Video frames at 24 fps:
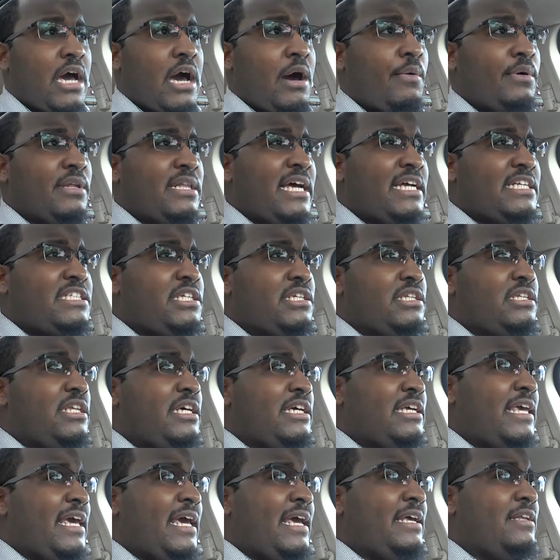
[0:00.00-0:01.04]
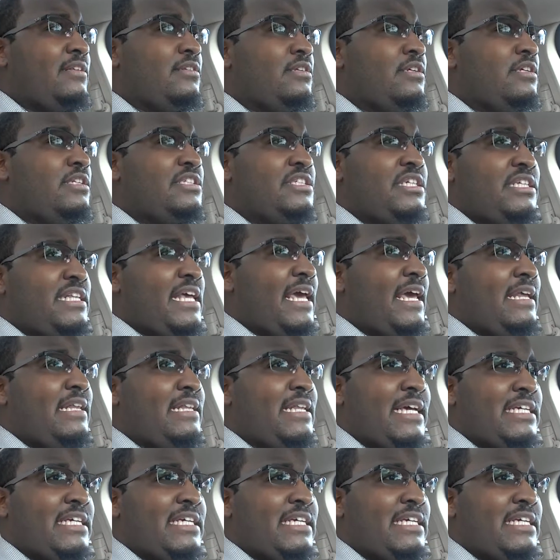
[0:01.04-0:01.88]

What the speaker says: I would like to look at today,